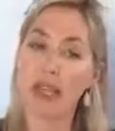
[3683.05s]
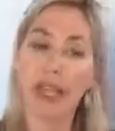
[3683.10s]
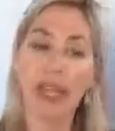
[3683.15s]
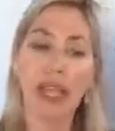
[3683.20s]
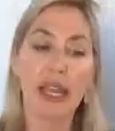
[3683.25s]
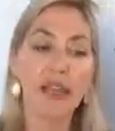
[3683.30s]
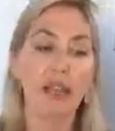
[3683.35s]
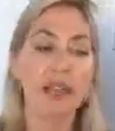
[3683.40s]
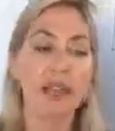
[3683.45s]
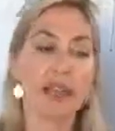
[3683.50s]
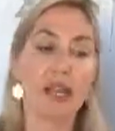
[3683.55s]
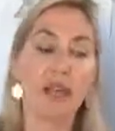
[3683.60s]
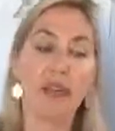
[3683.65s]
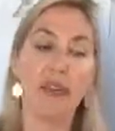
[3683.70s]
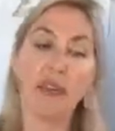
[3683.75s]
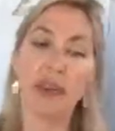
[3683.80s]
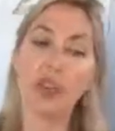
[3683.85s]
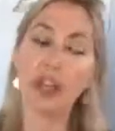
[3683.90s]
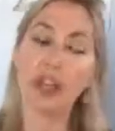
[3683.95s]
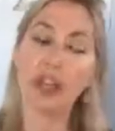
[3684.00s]
instead of
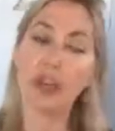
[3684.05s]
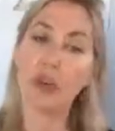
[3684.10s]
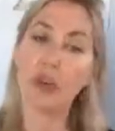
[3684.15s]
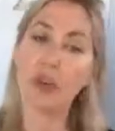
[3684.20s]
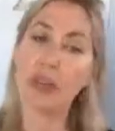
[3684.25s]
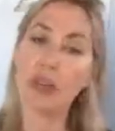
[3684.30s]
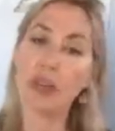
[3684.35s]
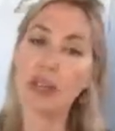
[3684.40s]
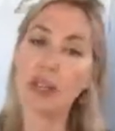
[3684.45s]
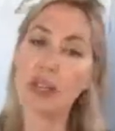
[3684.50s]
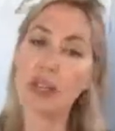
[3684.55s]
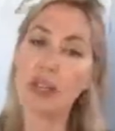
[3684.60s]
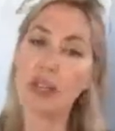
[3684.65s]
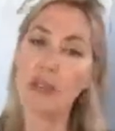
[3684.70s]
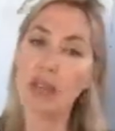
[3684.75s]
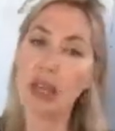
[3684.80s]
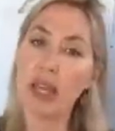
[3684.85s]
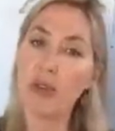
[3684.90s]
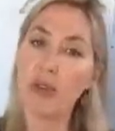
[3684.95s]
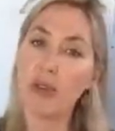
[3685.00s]
increasing the
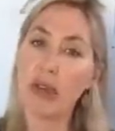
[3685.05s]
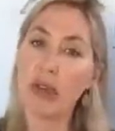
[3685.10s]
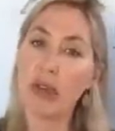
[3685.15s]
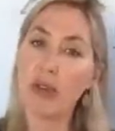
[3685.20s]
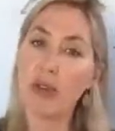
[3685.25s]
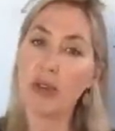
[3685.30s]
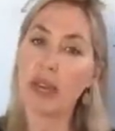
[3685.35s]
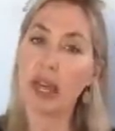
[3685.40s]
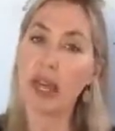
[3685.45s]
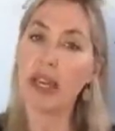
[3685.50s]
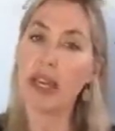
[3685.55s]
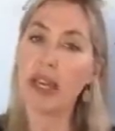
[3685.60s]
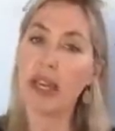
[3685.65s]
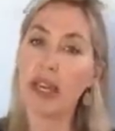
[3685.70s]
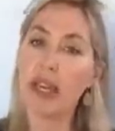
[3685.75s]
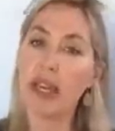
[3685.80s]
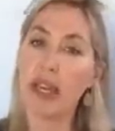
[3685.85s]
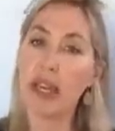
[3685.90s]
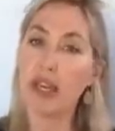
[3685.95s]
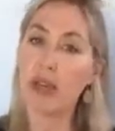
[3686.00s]
metabolic rate and
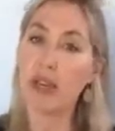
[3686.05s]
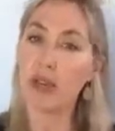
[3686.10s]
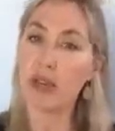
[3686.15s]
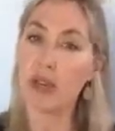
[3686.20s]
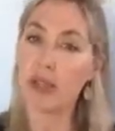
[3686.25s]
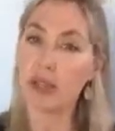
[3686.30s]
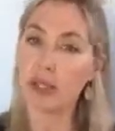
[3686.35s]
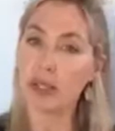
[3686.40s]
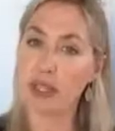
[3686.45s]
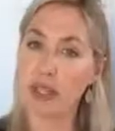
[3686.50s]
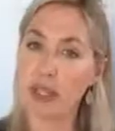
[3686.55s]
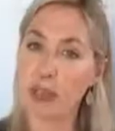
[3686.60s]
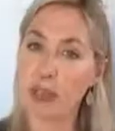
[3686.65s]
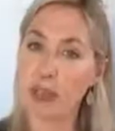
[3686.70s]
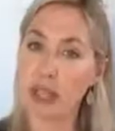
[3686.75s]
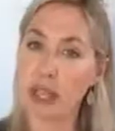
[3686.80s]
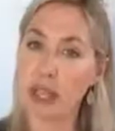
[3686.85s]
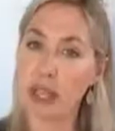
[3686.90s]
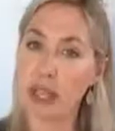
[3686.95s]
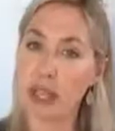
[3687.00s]
increasing the
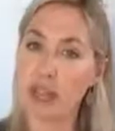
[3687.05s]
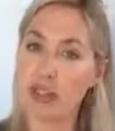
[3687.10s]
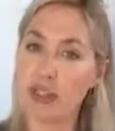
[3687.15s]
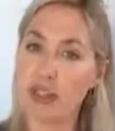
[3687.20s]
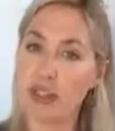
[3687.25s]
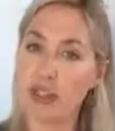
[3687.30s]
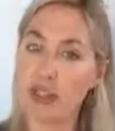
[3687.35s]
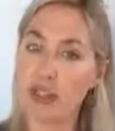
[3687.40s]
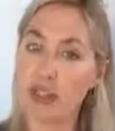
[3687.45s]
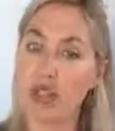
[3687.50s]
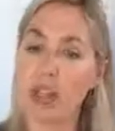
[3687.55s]
pH,